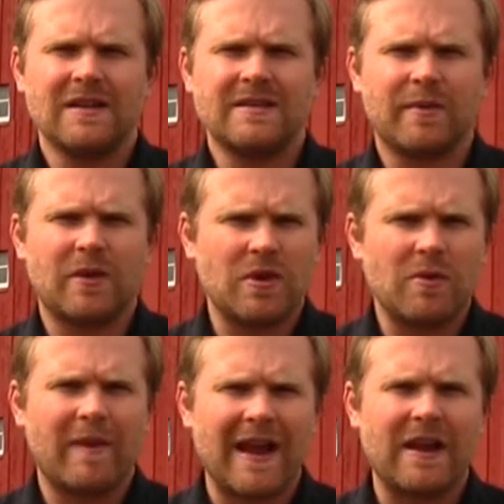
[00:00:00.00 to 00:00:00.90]
Typically when
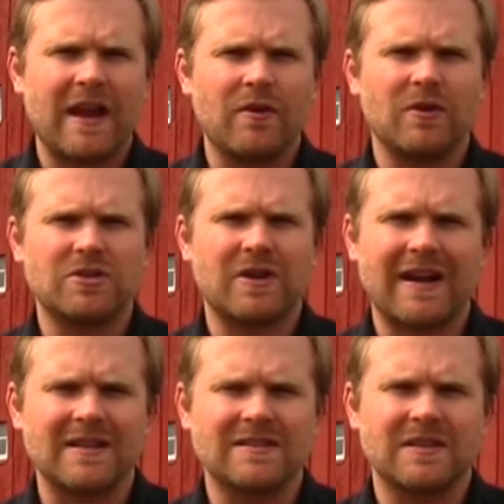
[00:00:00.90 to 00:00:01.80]
you're buying an acreage, you're
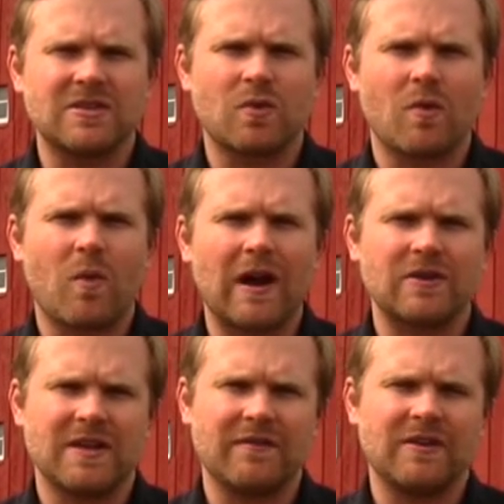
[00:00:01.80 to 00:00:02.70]
not on city sewer and
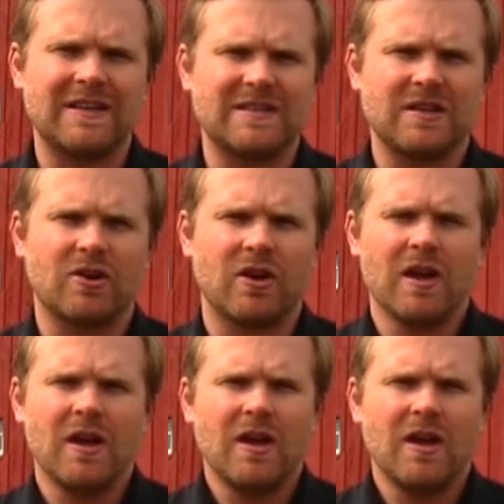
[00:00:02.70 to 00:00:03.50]
water, so you have to consider